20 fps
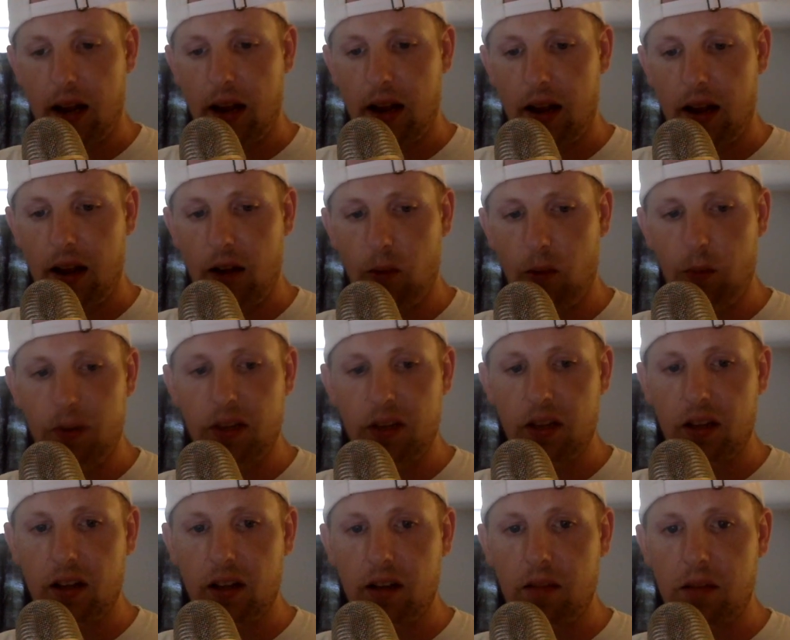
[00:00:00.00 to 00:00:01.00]
how
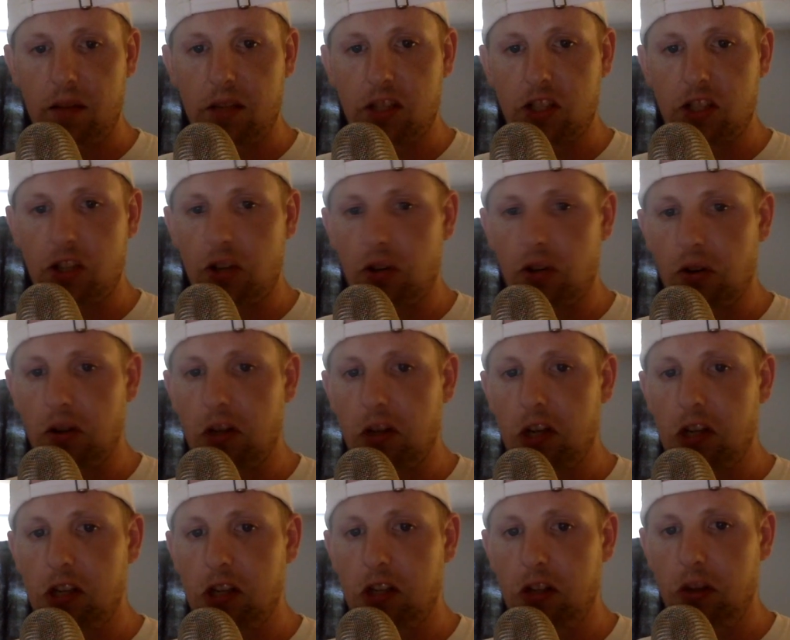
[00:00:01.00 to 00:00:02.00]
BLM has turned
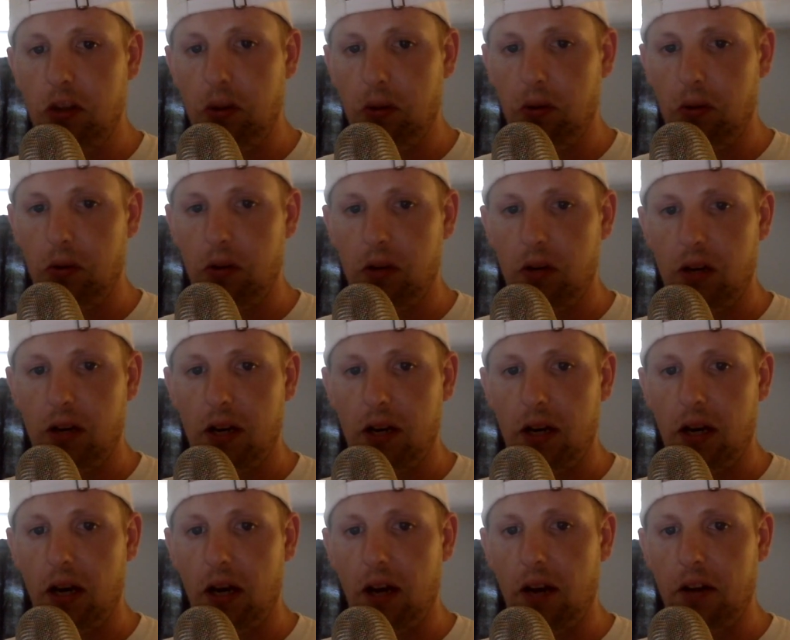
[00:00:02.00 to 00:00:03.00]
into
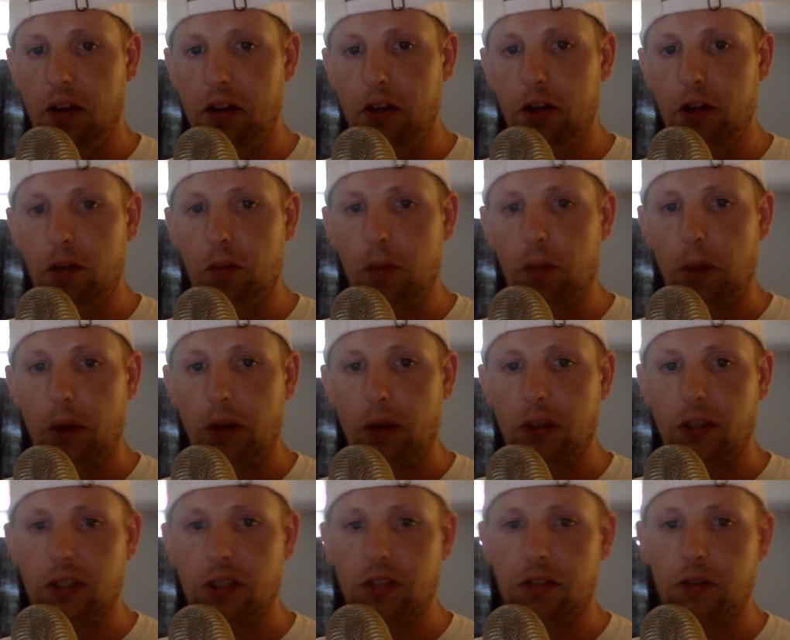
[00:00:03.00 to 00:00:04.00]
a
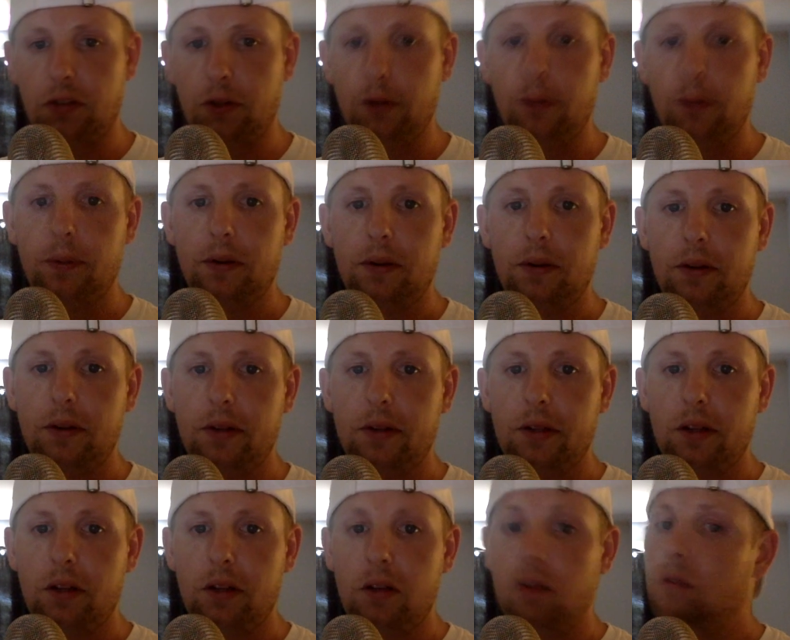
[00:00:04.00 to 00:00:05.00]
neo-Marxist group.
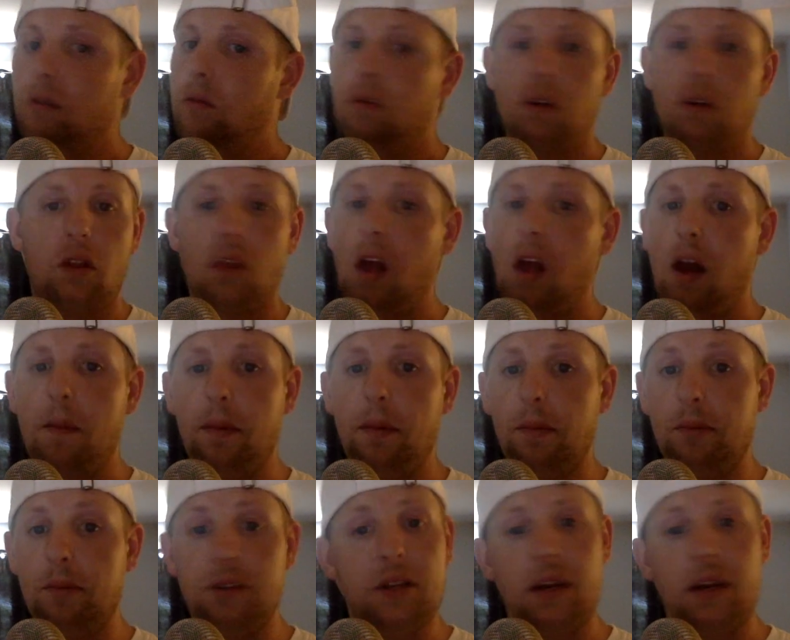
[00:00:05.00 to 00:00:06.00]
A lot of
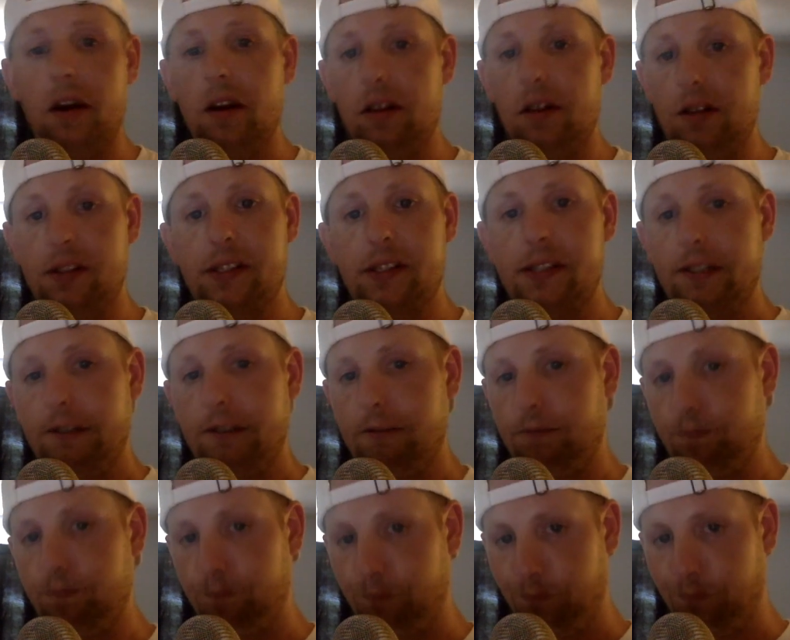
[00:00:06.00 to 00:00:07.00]
people deny this.
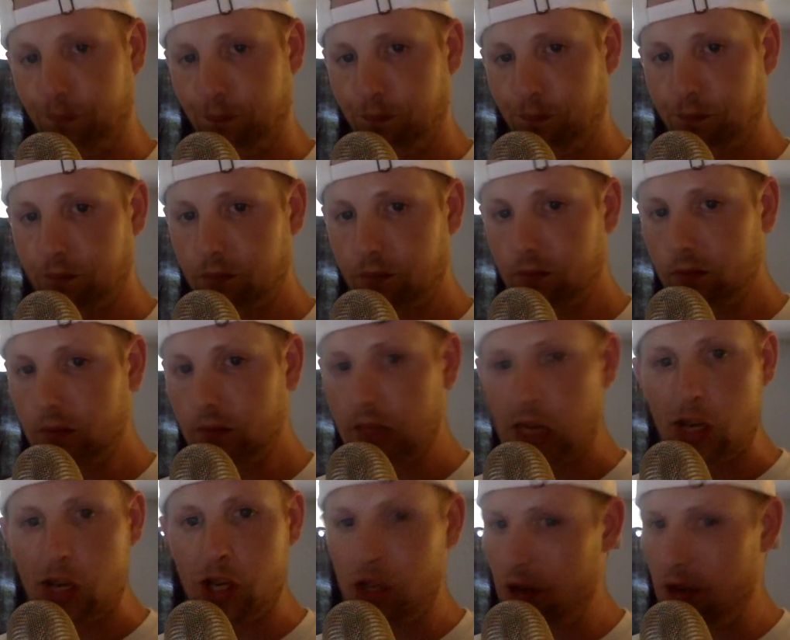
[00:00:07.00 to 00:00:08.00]

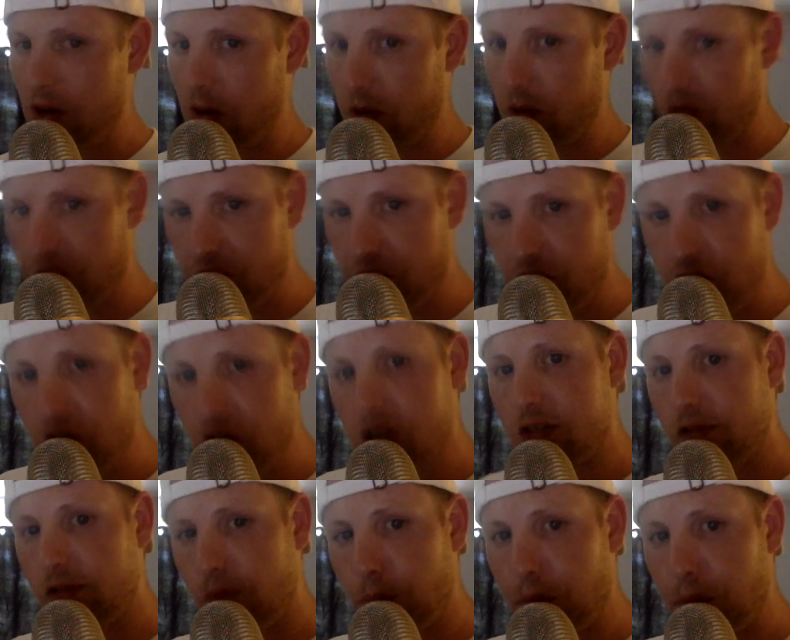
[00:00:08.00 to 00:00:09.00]
No, it's
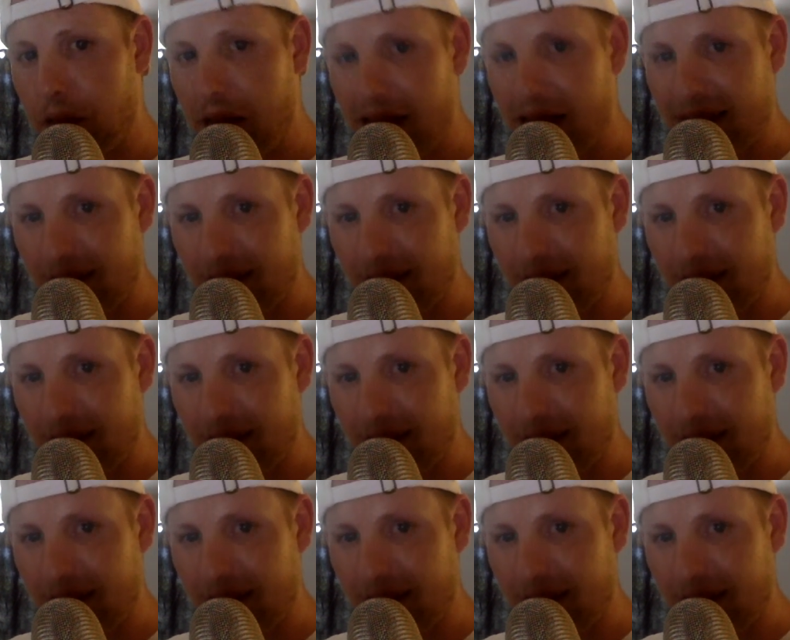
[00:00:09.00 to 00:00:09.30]
just for black